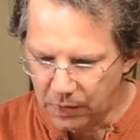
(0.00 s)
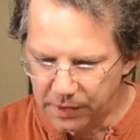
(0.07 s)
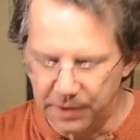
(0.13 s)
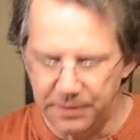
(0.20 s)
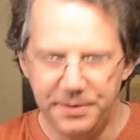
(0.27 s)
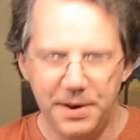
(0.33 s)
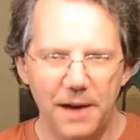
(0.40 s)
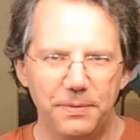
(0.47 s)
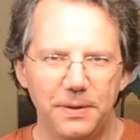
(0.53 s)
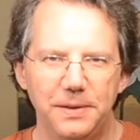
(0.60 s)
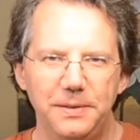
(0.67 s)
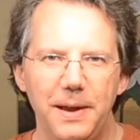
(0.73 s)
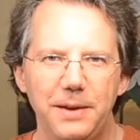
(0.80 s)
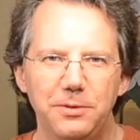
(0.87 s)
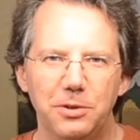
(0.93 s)
You can definitely
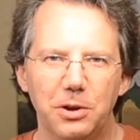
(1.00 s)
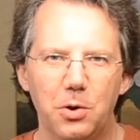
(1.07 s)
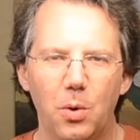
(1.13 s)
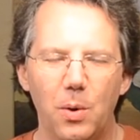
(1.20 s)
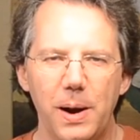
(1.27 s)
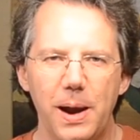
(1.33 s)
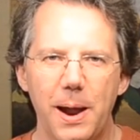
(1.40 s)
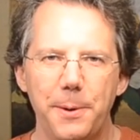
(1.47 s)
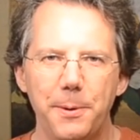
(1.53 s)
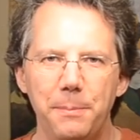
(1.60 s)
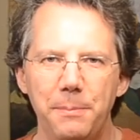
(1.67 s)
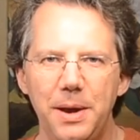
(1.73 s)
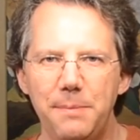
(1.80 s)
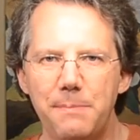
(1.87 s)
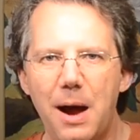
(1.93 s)
taste the coriander
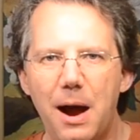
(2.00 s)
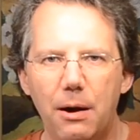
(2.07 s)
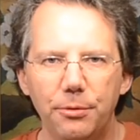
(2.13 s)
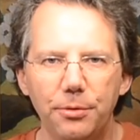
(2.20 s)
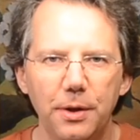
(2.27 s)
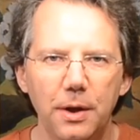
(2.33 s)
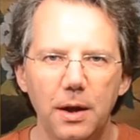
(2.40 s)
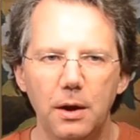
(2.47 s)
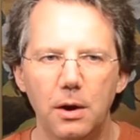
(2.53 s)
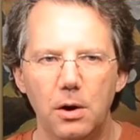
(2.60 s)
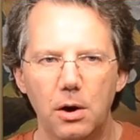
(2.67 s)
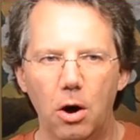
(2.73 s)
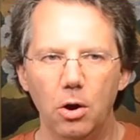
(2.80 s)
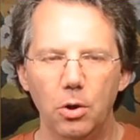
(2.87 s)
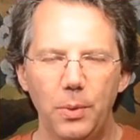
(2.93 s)
mid-mouth
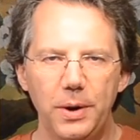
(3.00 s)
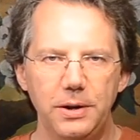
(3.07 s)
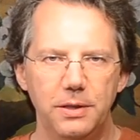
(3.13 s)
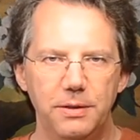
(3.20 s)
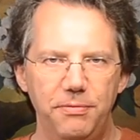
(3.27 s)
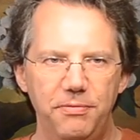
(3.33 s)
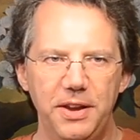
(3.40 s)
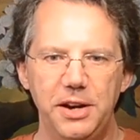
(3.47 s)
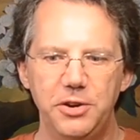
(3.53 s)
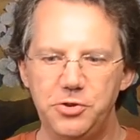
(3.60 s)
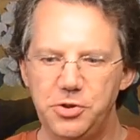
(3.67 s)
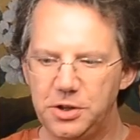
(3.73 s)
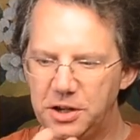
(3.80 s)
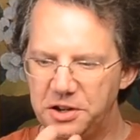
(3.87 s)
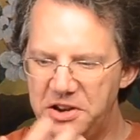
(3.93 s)
all the way to the
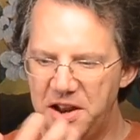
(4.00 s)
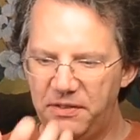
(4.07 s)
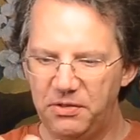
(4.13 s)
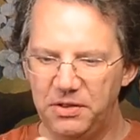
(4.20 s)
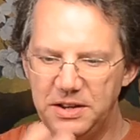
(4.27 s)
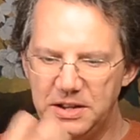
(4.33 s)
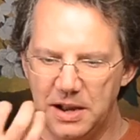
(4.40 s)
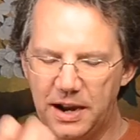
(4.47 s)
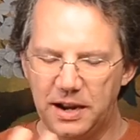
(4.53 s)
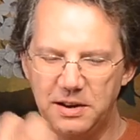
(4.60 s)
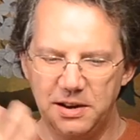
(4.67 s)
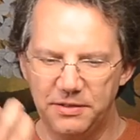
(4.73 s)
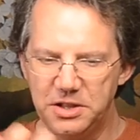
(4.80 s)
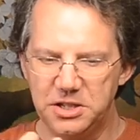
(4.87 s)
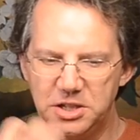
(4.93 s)
finish. I can
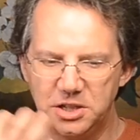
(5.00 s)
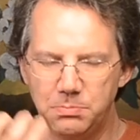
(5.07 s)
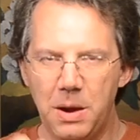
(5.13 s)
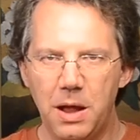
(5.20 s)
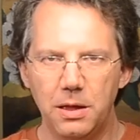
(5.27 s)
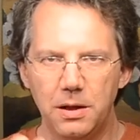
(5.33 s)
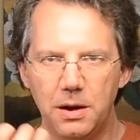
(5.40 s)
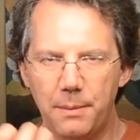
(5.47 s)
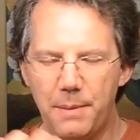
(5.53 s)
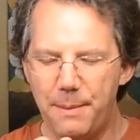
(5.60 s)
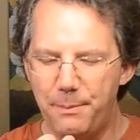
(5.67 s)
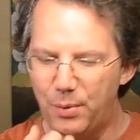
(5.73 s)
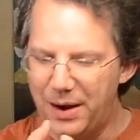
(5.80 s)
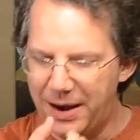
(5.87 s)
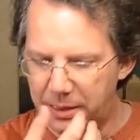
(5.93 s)
definitely smell it on my
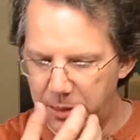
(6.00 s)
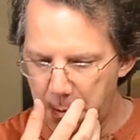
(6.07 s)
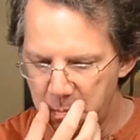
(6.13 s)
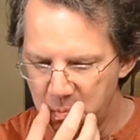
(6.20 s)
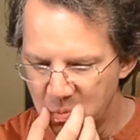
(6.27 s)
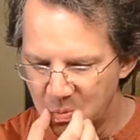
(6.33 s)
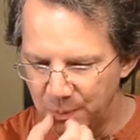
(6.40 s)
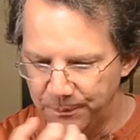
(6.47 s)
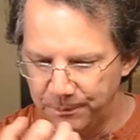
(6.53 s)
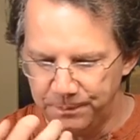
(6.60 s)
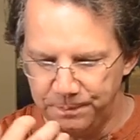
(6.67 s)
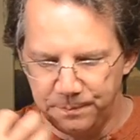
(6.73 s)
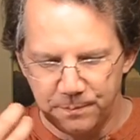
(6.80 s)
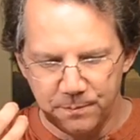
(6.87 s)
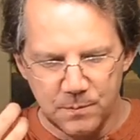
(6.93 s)
breath.
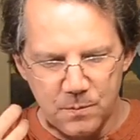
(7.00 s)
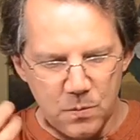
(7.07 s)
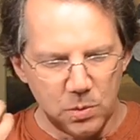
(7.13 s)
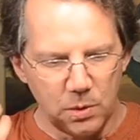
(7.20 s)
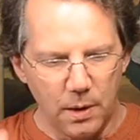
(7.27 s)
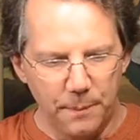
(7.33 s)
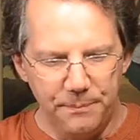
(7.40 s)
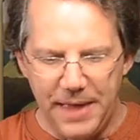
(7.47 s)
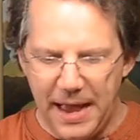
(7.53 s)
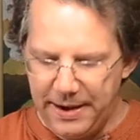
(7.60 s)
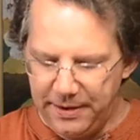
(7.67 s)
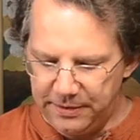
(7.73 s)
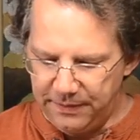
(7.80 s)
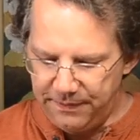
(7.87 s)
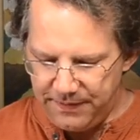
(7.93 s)
That
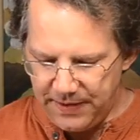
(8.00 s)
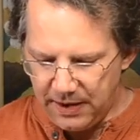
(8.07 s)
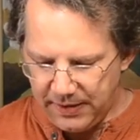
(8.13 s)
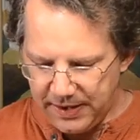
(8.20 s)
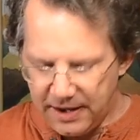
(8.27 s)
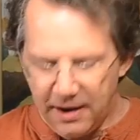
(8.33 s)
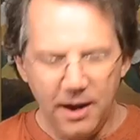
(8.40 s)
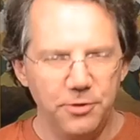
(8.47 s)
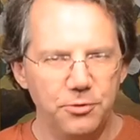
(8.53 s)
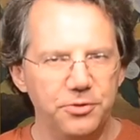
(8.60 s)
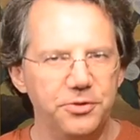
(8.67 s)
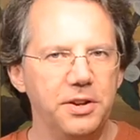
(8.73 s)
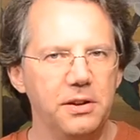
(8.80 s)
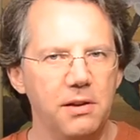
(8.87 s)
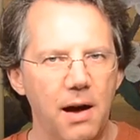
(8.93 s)
is a very interesting